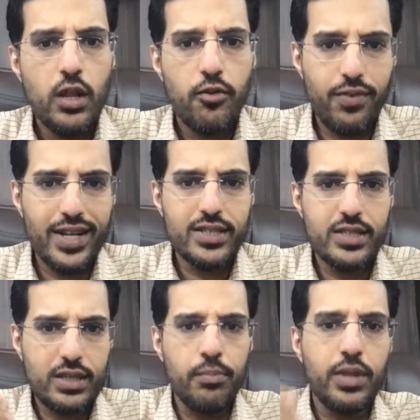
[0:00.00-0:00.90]
once
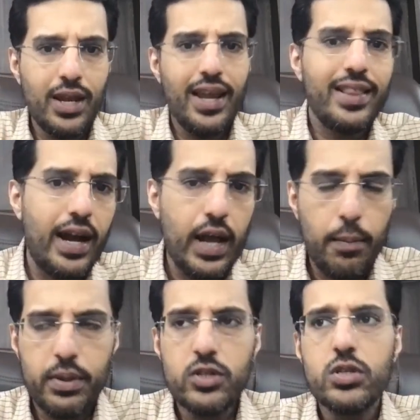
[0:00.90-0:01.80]
something like that
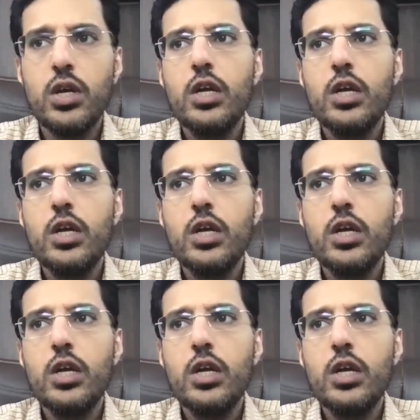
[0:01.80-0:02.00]
happens.